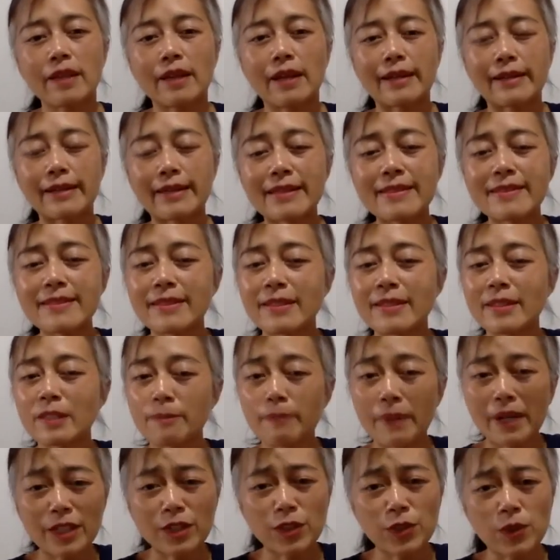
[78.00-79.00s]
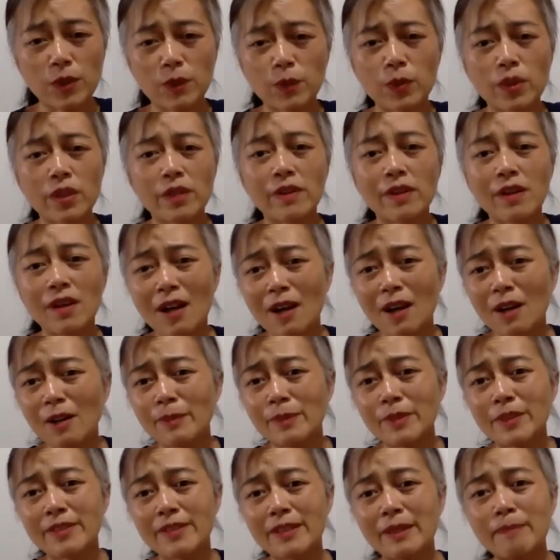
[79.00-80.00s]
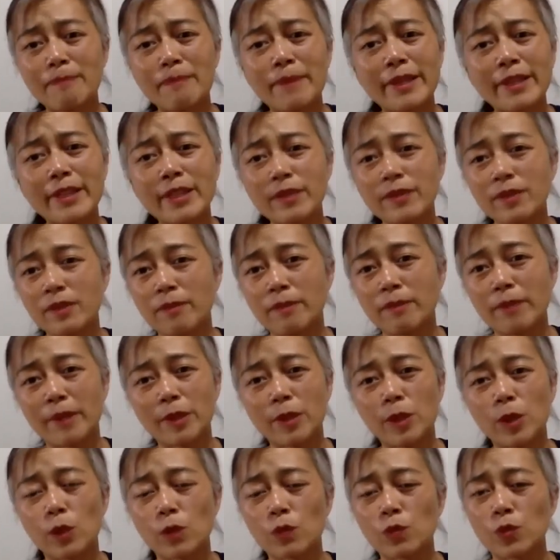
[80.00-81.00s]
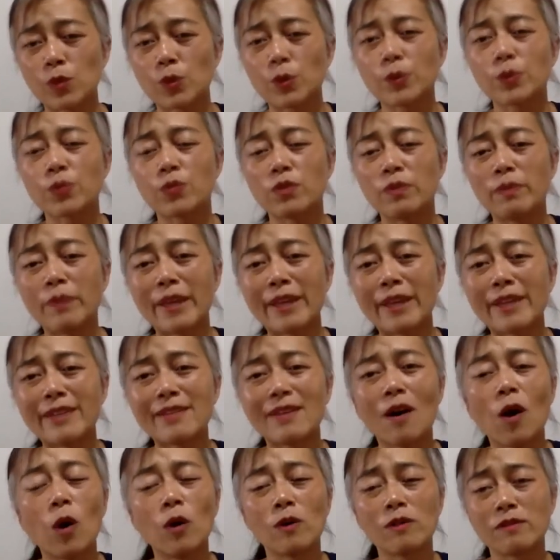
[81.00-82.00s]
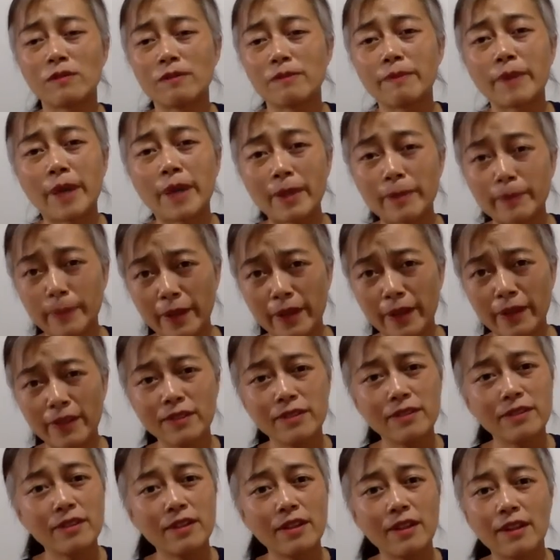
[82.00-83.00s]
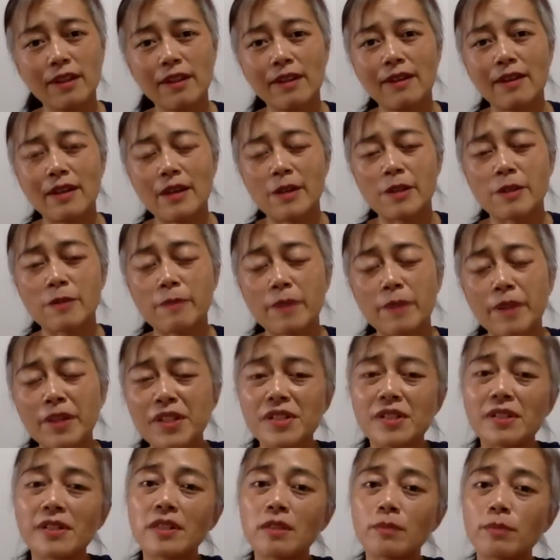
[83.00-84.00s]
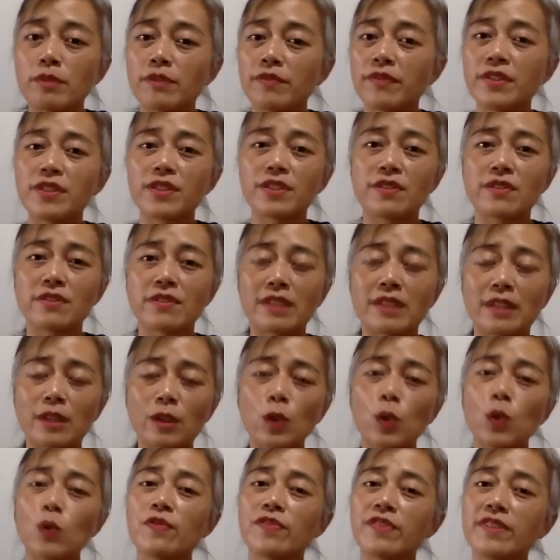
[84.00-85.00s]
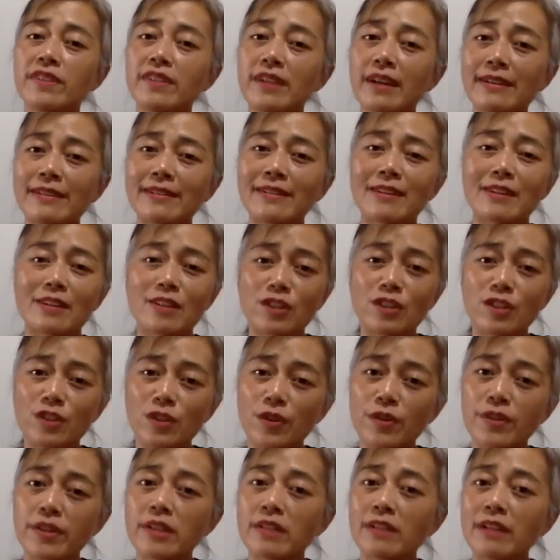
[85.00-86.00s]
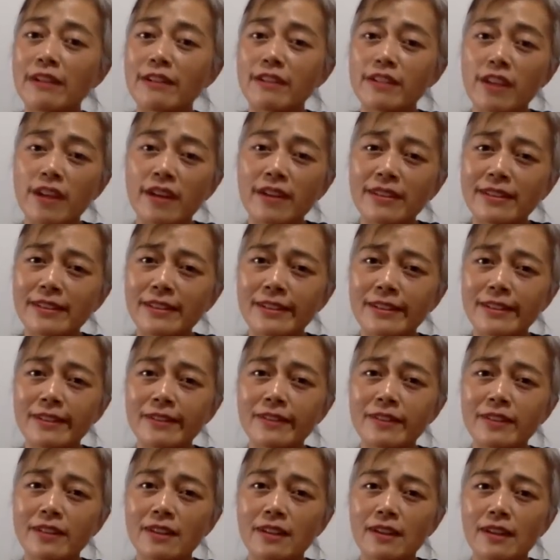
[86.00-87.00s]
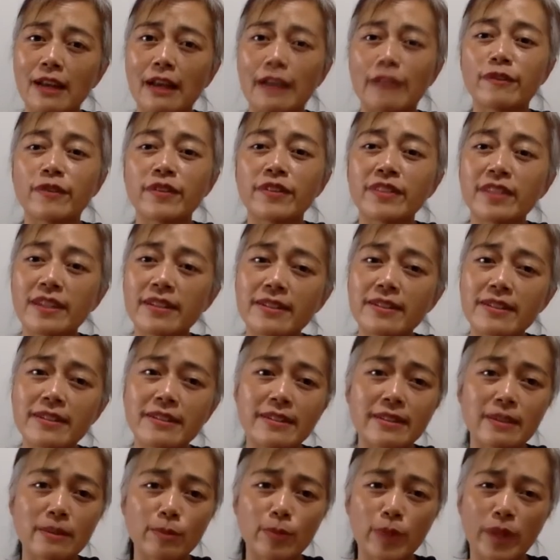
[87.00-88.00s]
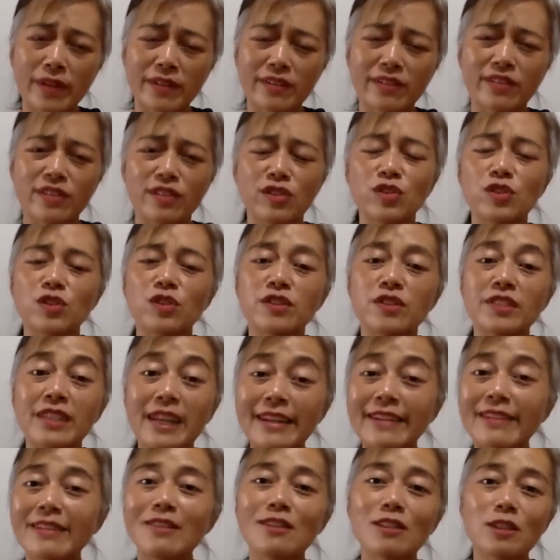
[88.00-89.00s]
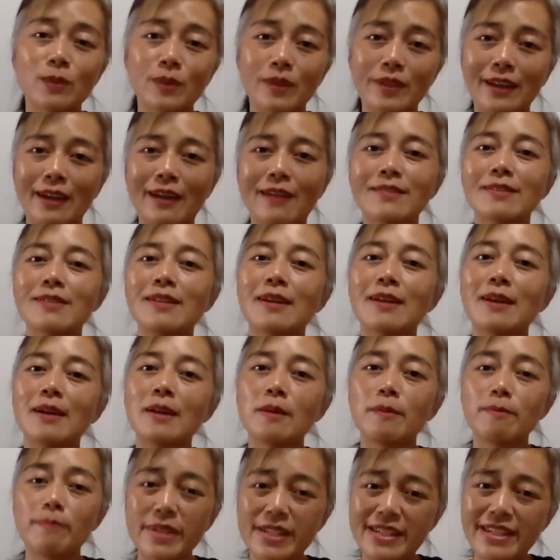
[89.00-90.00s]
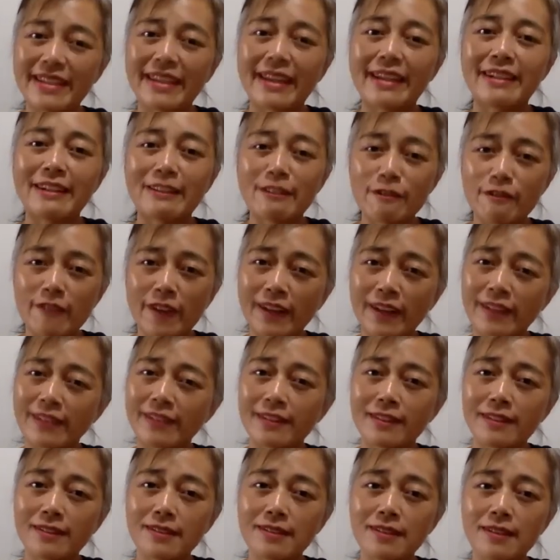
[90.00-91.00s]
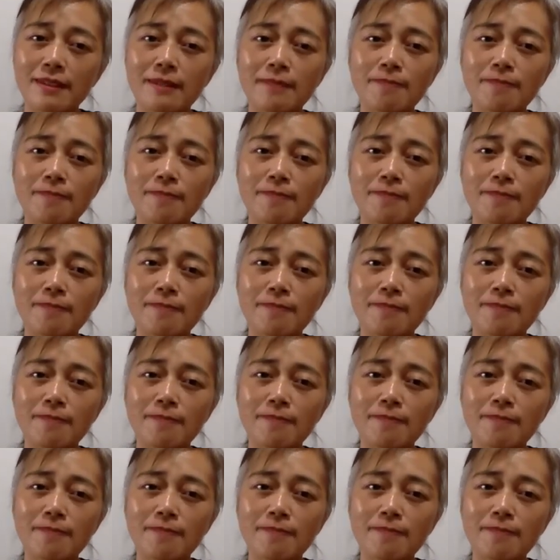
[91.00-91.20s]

Against this backdrop, we are alarmed that many of the Bangkok rules remain on paper, especially the provisions that call for non-custodial alternatives and for sentencing practices to take into account mitigating factors.